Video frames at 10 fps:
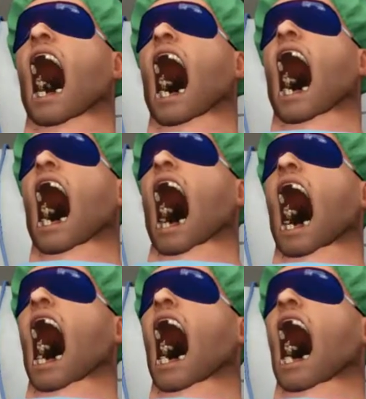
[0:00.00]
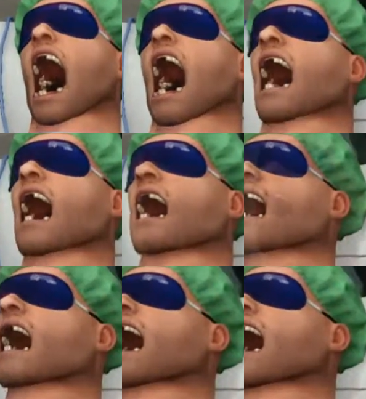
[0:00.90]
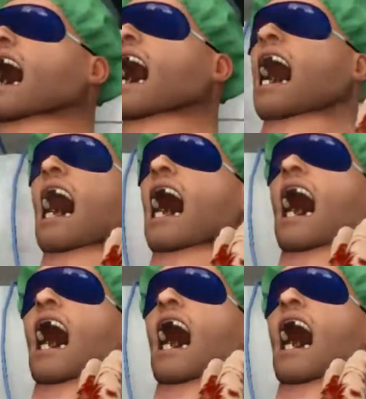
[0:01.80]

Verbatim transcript: Oh. A few extra teeth, but we